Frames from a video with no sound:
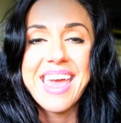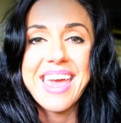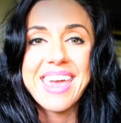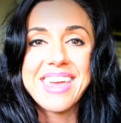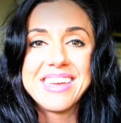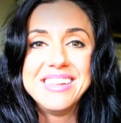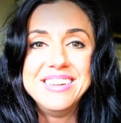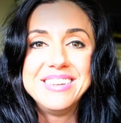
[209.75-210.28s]

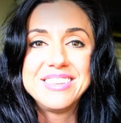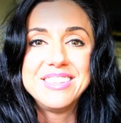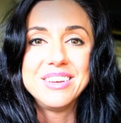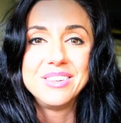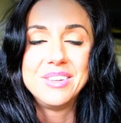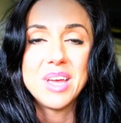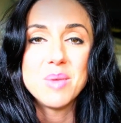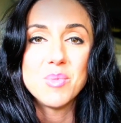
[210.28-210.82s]
And
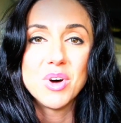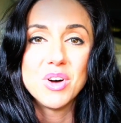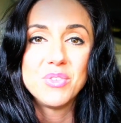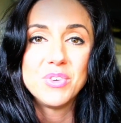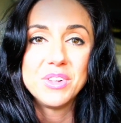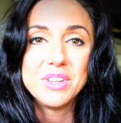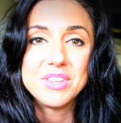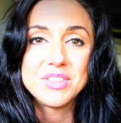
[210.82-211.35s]
they'll name
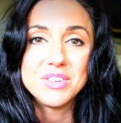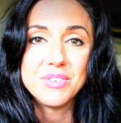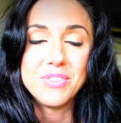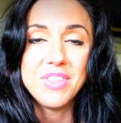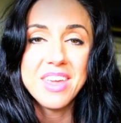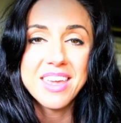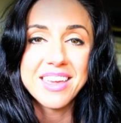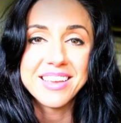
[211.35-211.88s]
off a list of
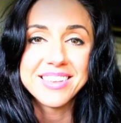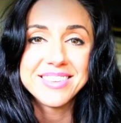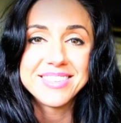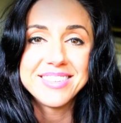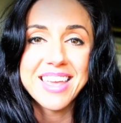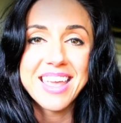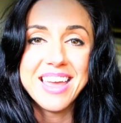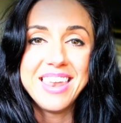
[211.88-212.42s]

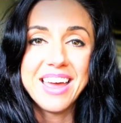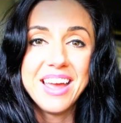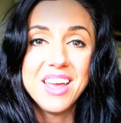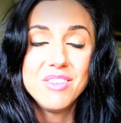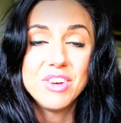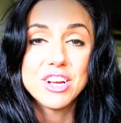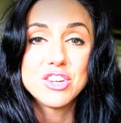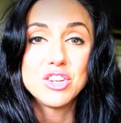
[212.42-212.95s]
things. And I
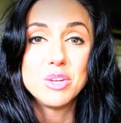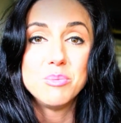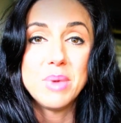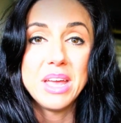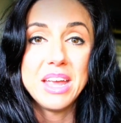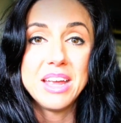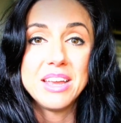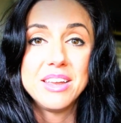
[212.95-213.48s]
have actually
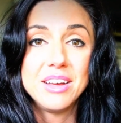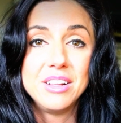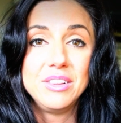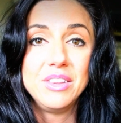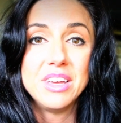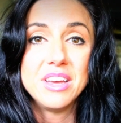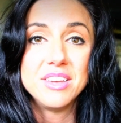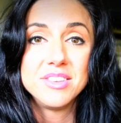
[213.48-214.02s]
made a
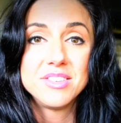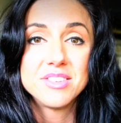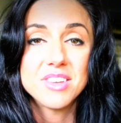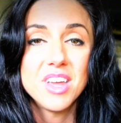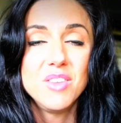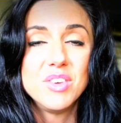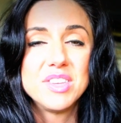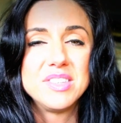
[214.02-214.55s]
list,
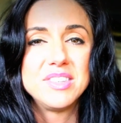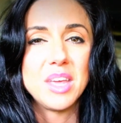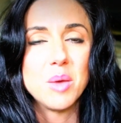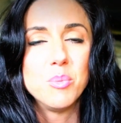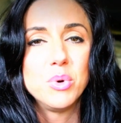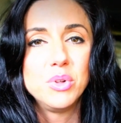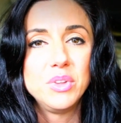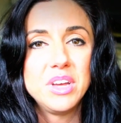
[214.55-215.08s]
kind of a
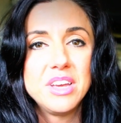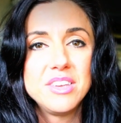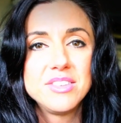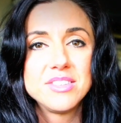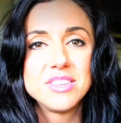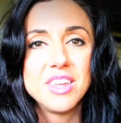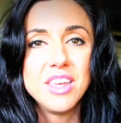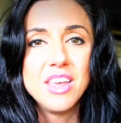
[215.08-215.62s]
sample
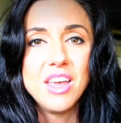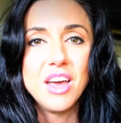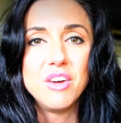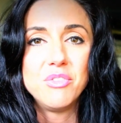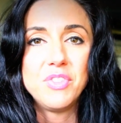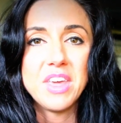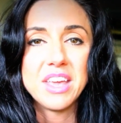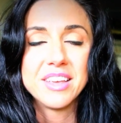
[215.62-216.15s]
list
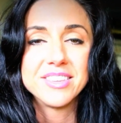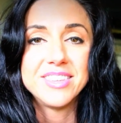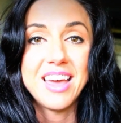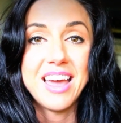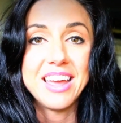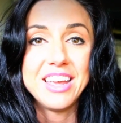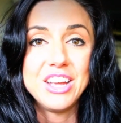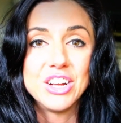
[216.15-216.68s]
of things
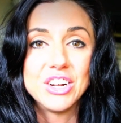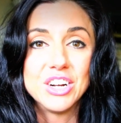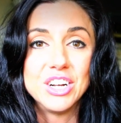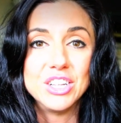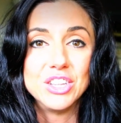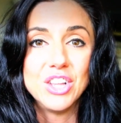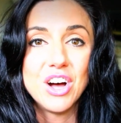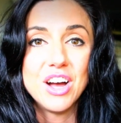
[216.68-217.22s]
that I hear
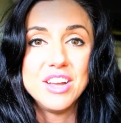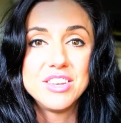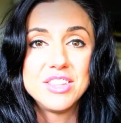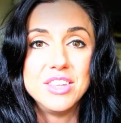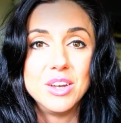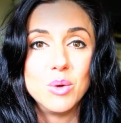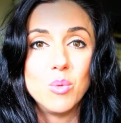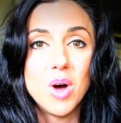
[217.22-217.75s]
a lot,
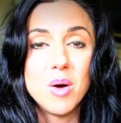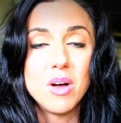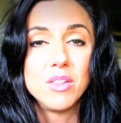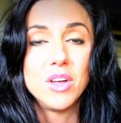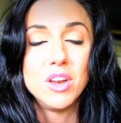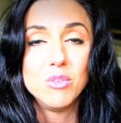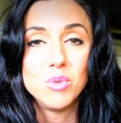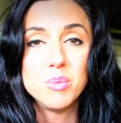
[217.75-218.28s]
that a
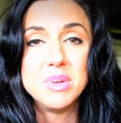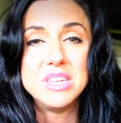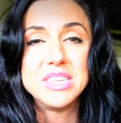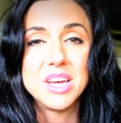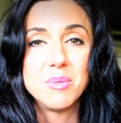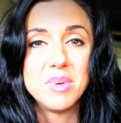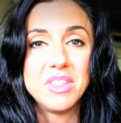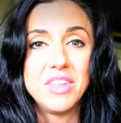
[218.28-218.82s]
lot of women
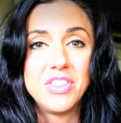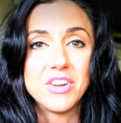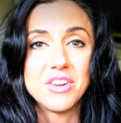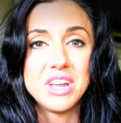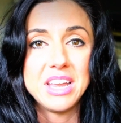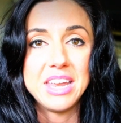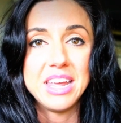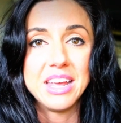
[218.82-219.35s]
tell me that they're
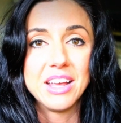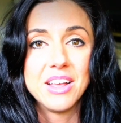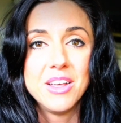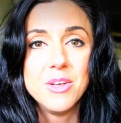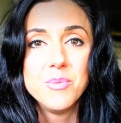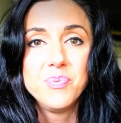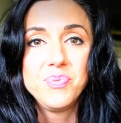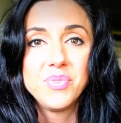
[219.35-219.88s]
eating
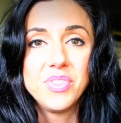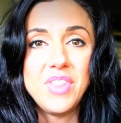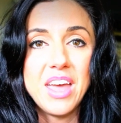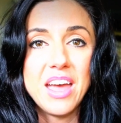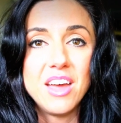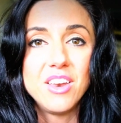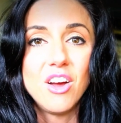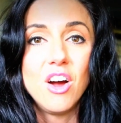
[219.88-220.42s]

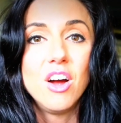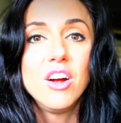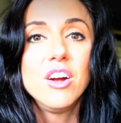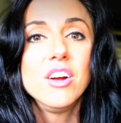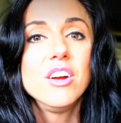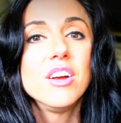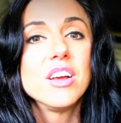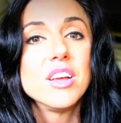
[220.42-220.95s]
that
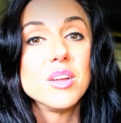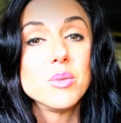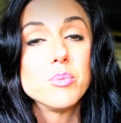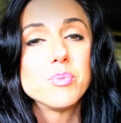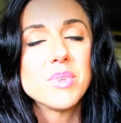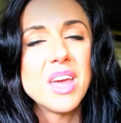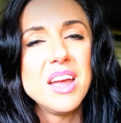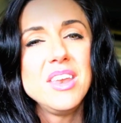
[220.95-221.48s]
are
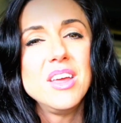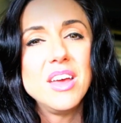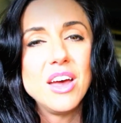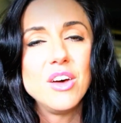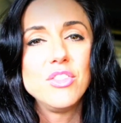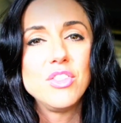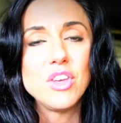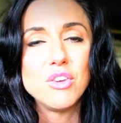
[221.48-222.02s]
kind of
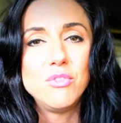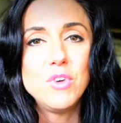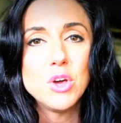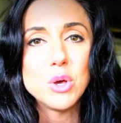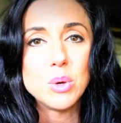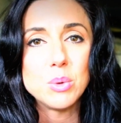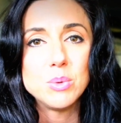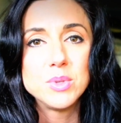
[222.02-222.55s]
healthy
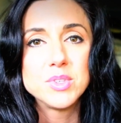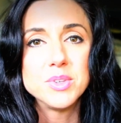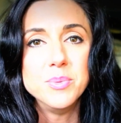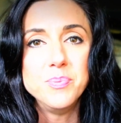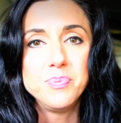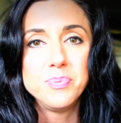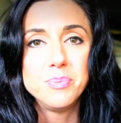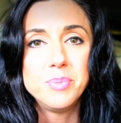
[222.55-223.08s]
foods,
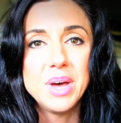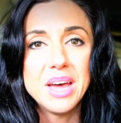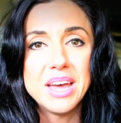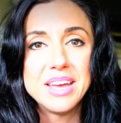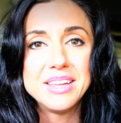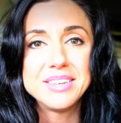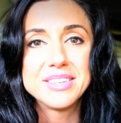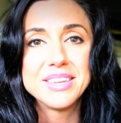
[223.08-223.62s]

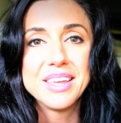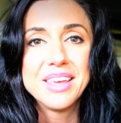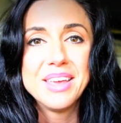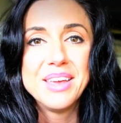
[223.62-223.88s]
but